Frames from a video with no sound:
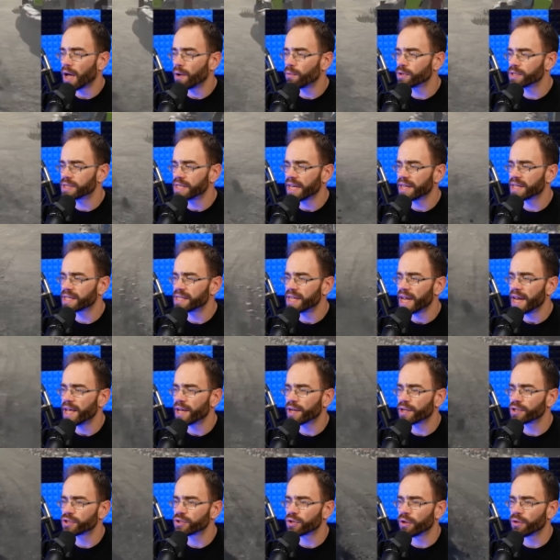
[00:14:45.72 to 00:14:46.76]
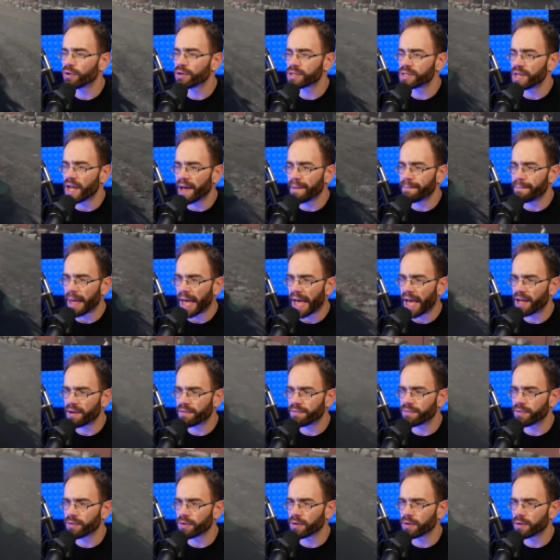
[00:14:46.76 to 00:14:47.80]
I will say the Stadia controller is not bad
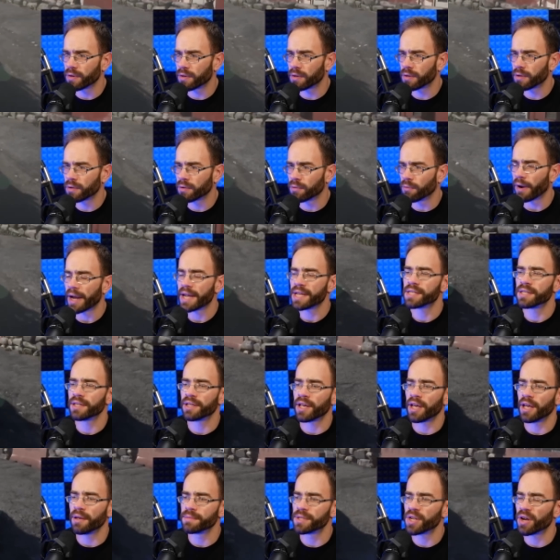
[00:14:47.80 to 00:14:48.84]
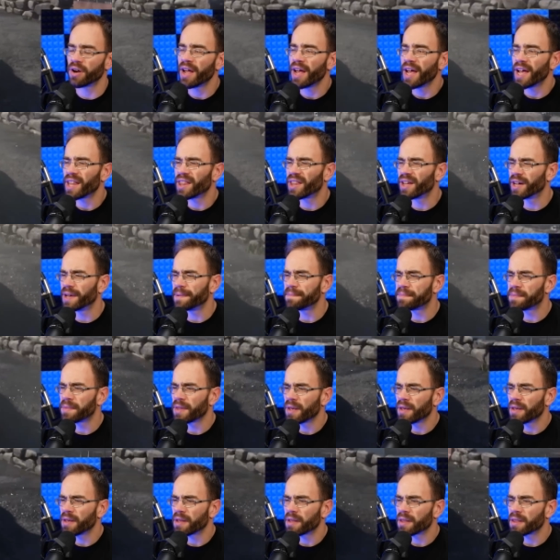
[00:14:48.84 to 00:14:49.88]
for racing games here. The
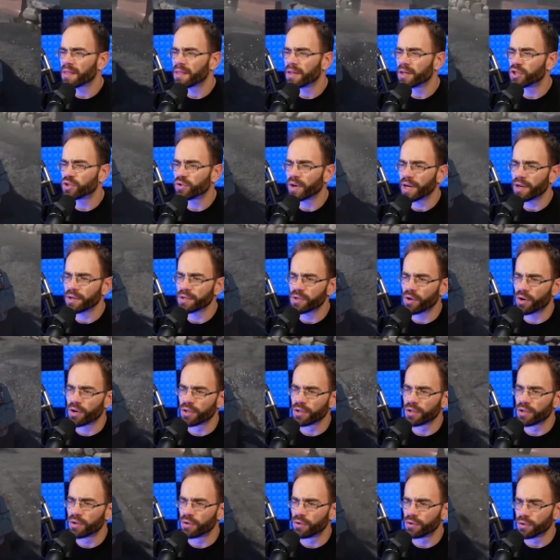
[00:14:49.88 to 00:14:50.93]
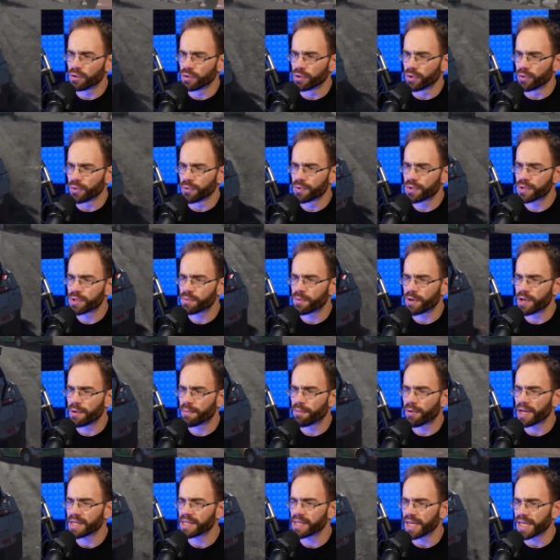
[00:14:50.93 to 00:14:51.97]
the triggers are a little loose when you
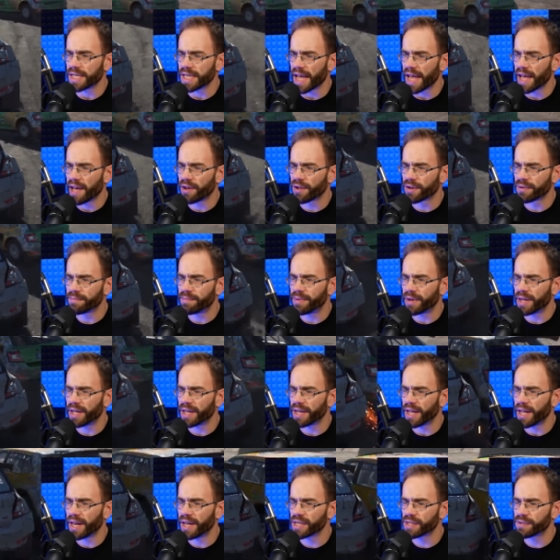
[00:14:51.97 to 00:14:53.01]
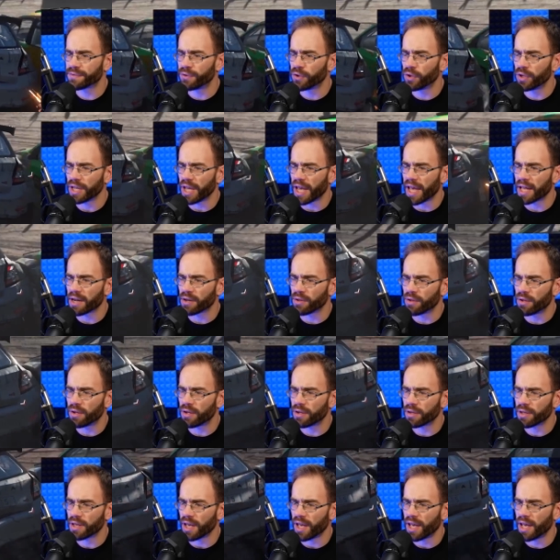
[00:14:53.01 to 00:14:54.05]
press it down, but it is fully
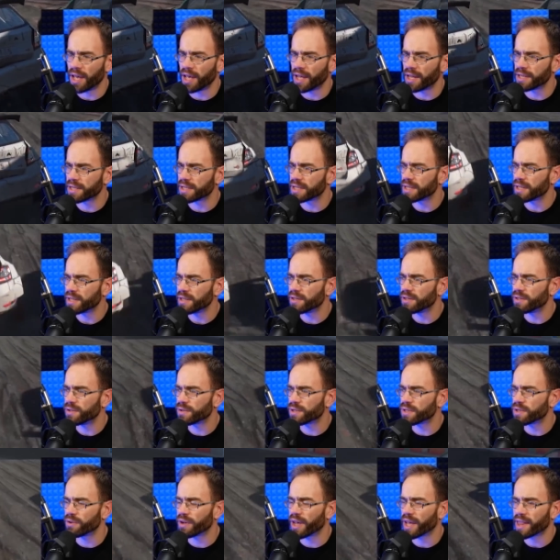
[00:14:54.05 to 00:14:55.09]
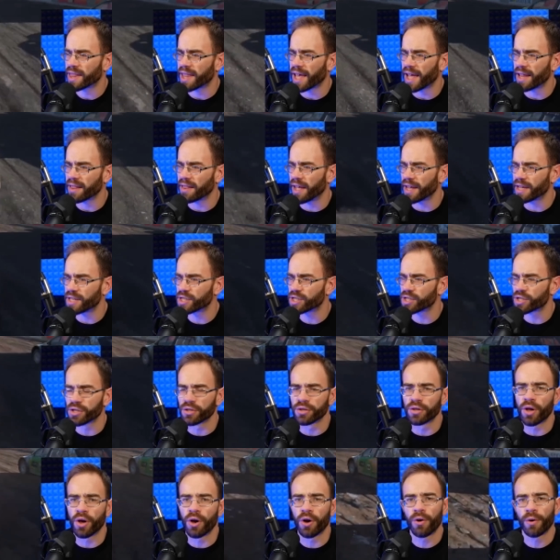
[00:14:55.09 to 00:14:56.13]
analog and you do still get that like
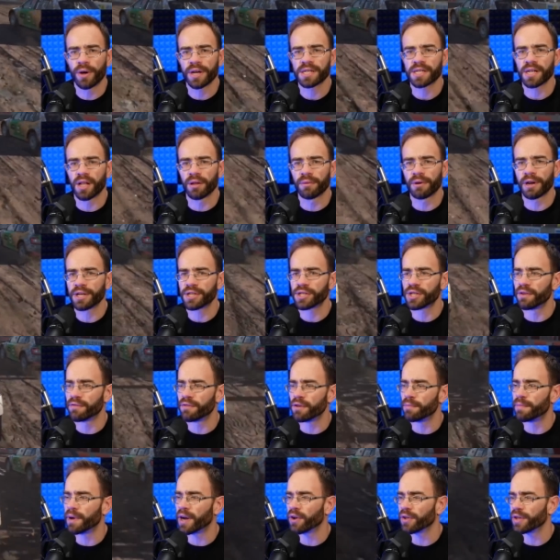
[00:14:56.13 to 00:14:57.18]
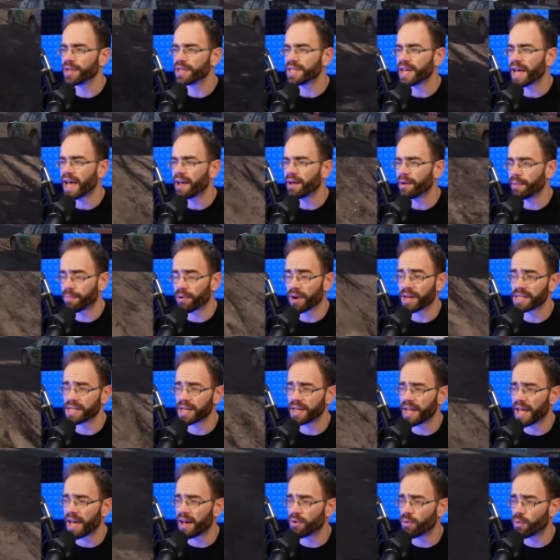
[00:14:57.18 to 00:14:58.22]
slow acceleration if you barely tap press it
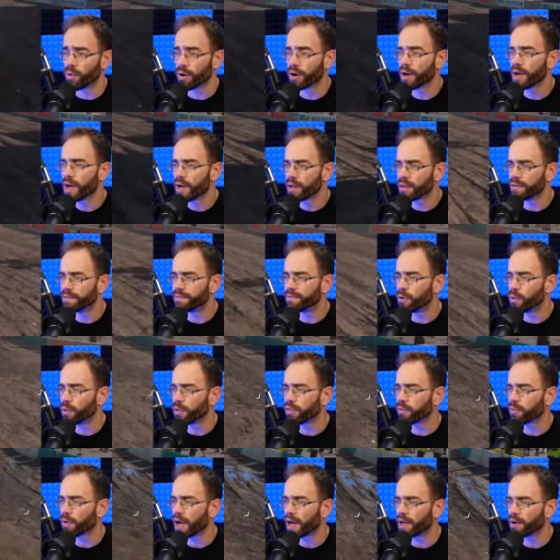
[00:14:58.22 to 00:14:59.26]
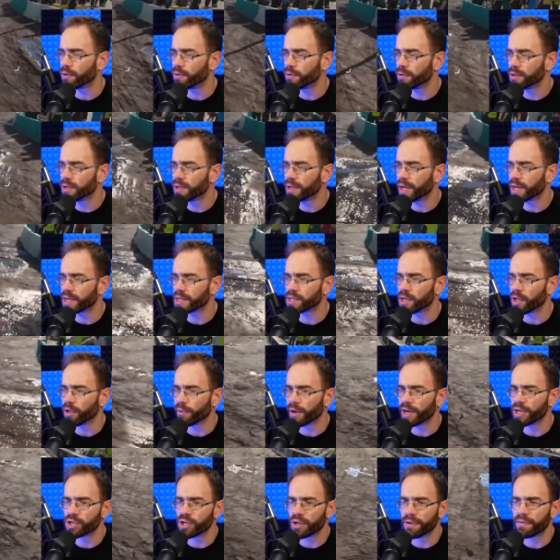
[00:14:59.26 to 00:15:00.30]
down, or the full throttle
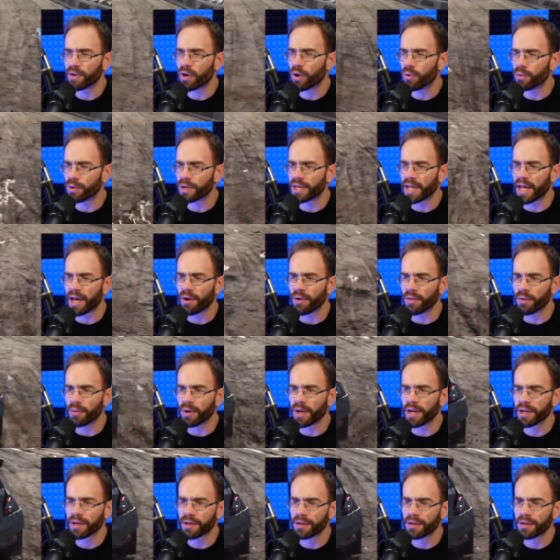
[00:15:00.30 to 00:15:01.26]
acceleration if you hold it down all the way.